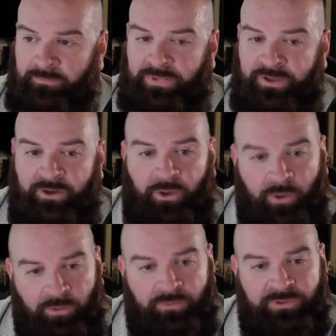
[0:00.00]
But
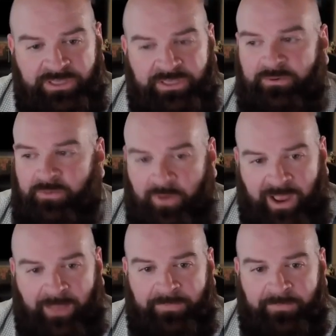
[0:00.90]
holy
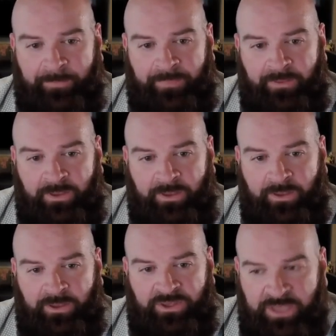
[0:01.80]
crap.
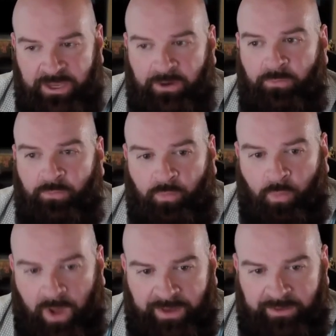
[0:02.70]
Year
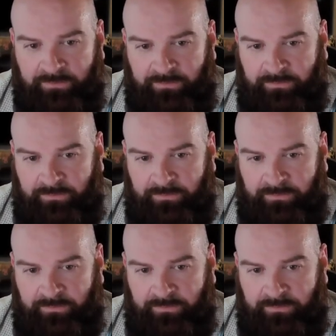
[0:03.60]
one.